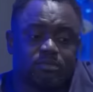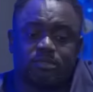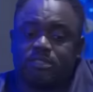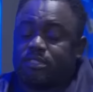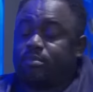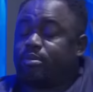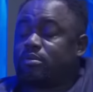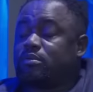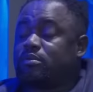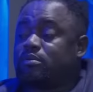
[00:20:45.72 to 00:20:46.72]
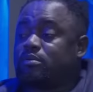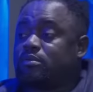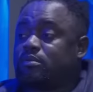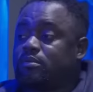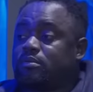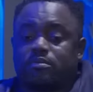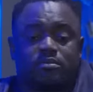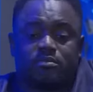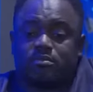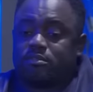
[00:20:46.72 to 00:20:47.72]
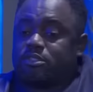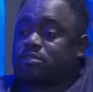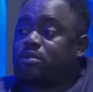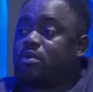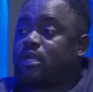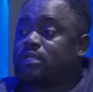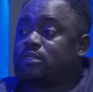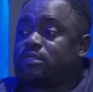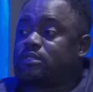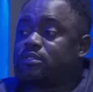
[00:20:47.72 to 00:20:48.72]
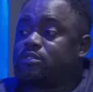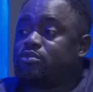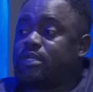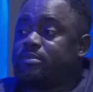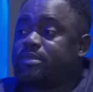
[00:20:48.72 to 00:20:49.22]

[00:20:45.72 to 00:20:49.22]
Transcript: It's simple. She's not working, she doesn't do any